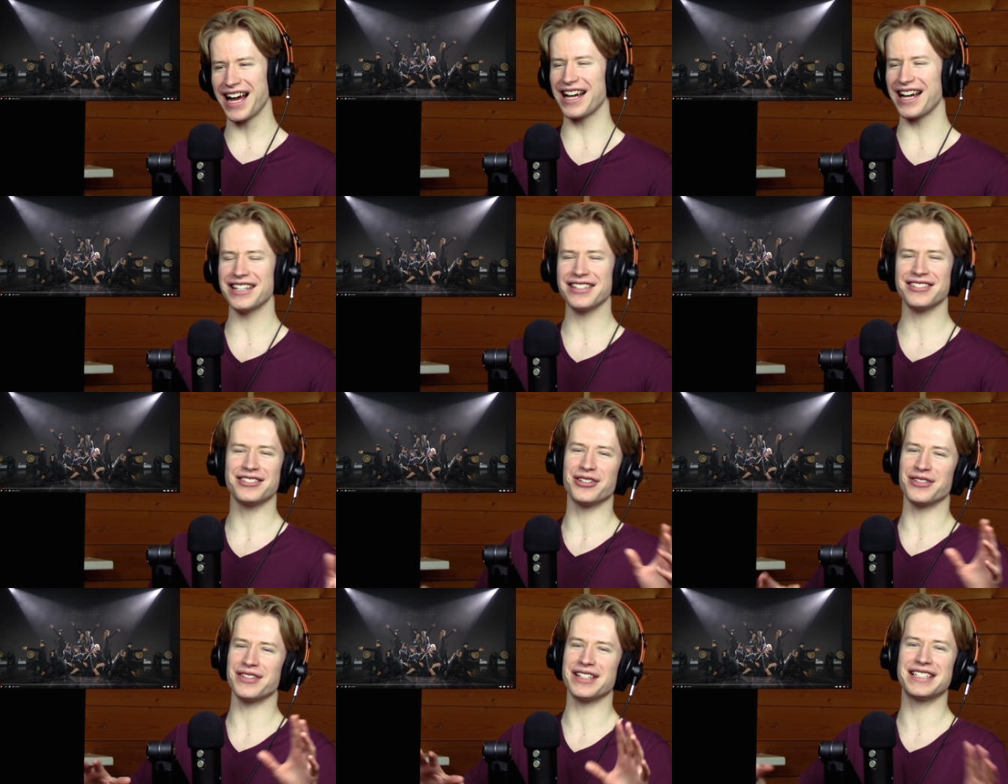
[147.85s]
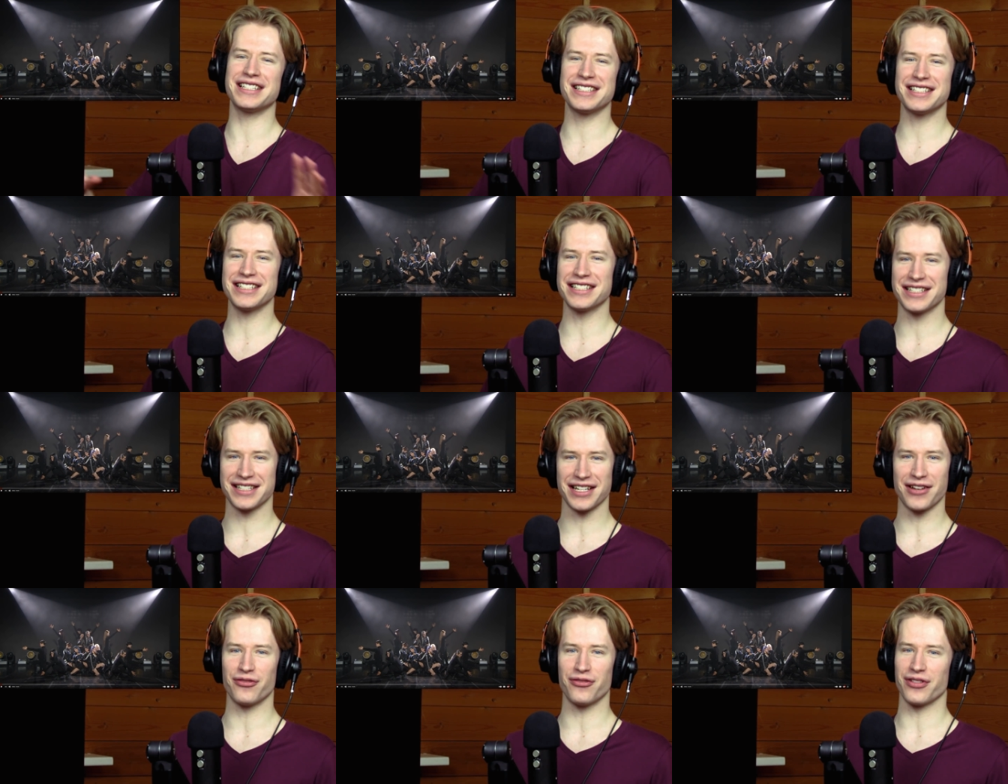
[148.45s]
I don't know. It's
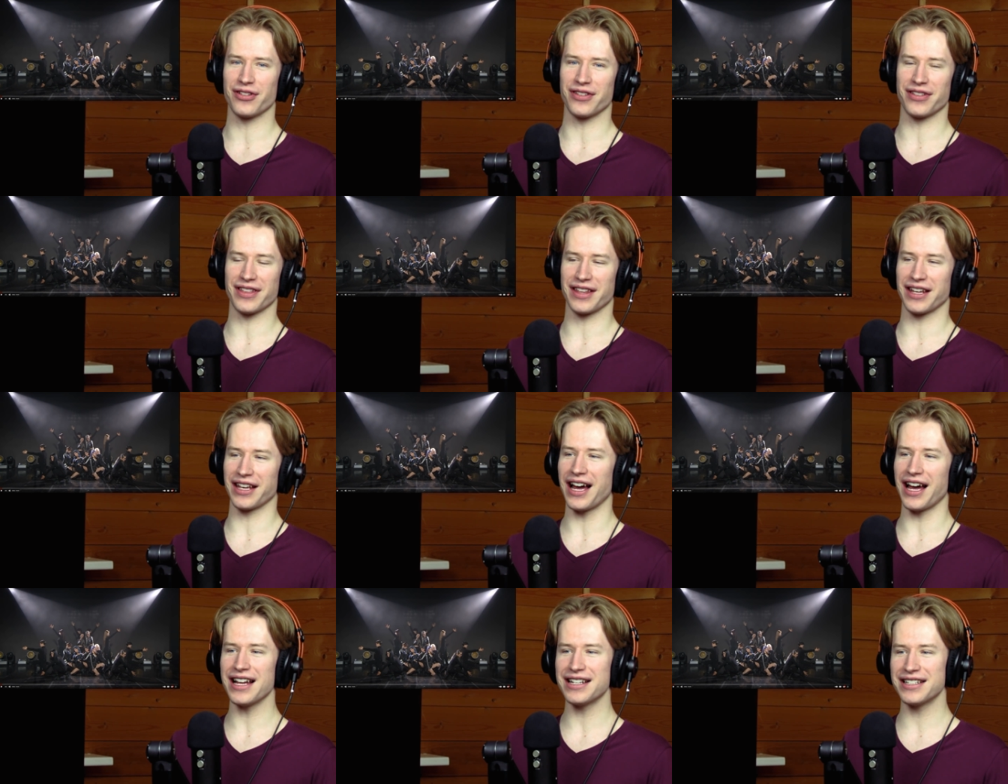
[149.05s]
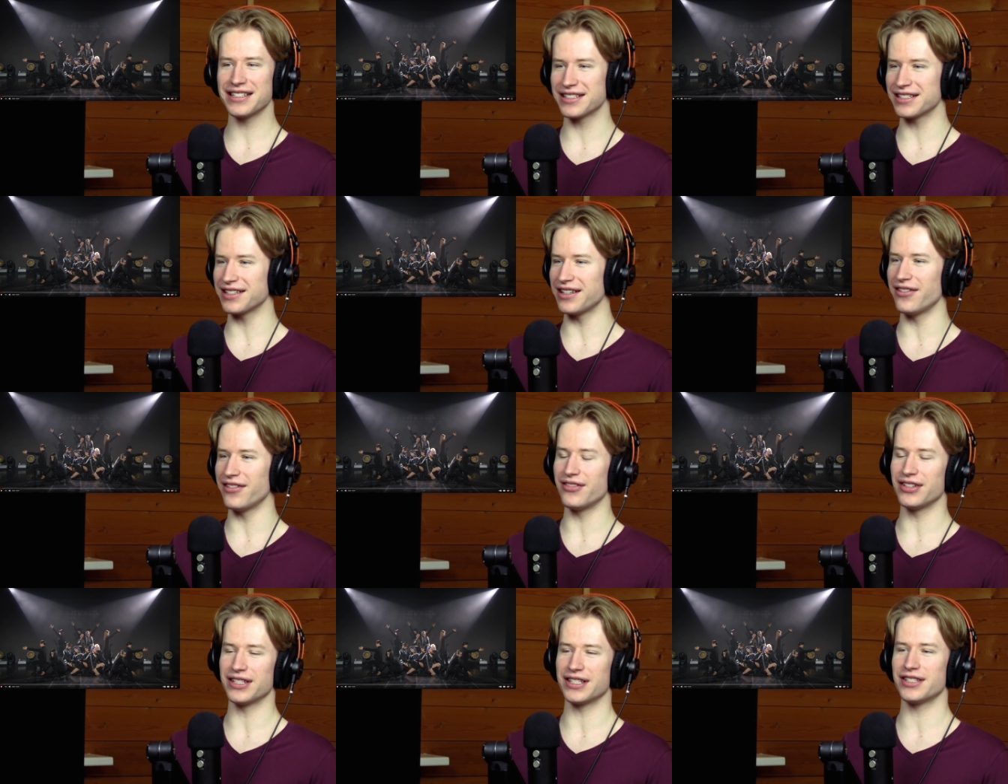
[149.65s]
just everything. I just
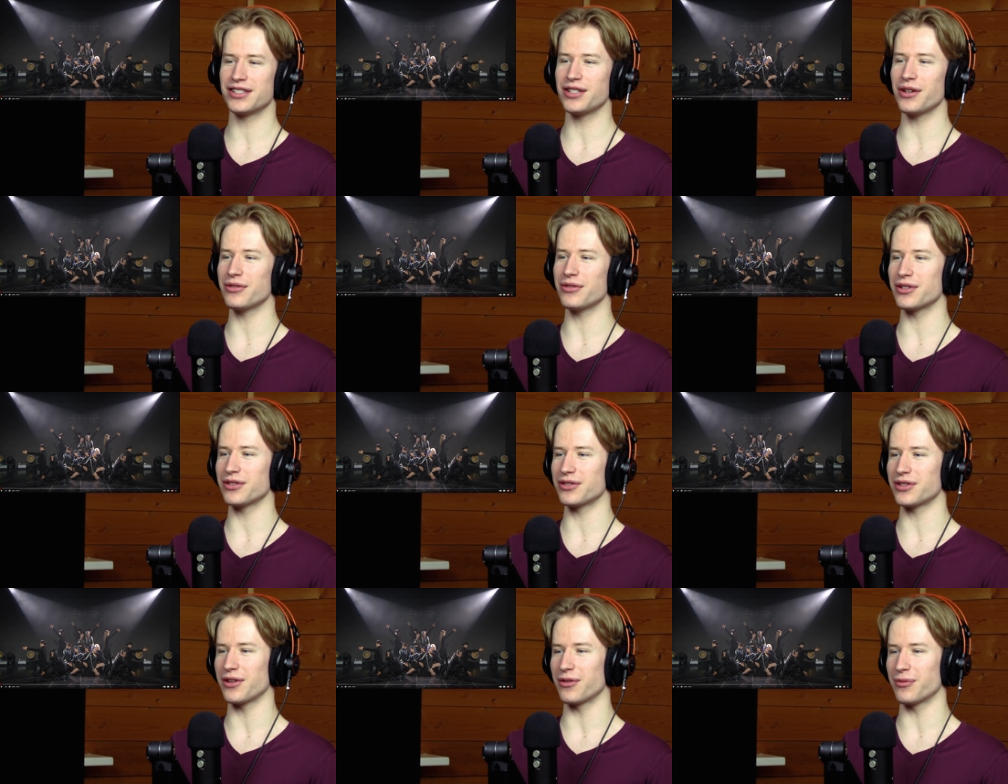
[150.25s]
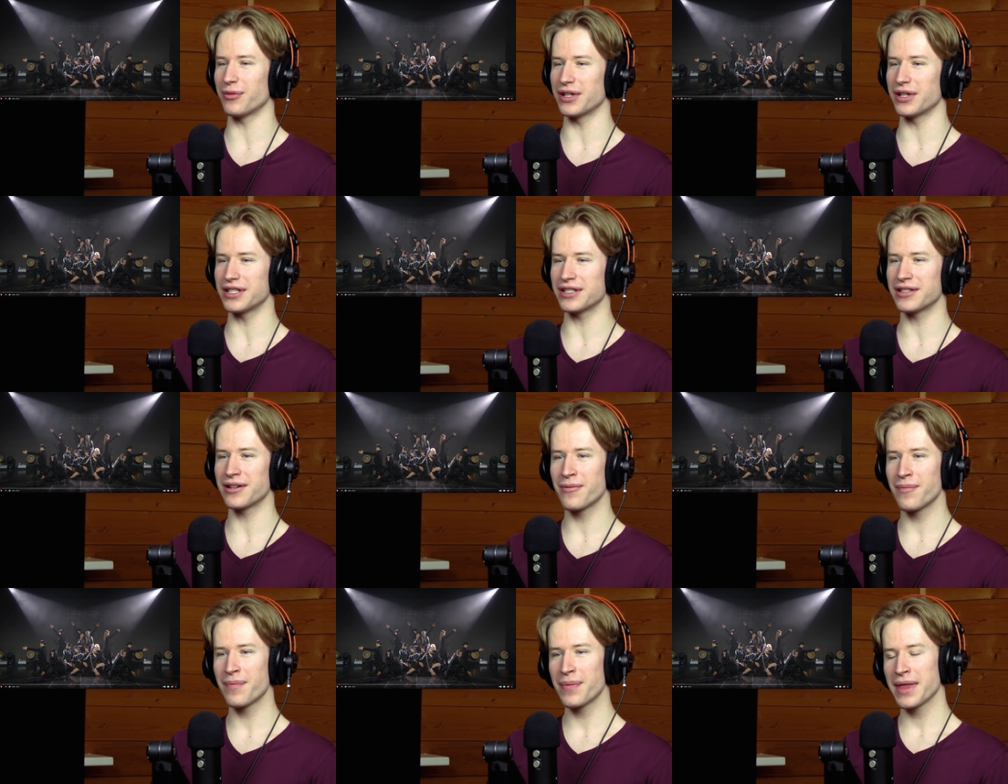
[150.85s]
love it so so so much.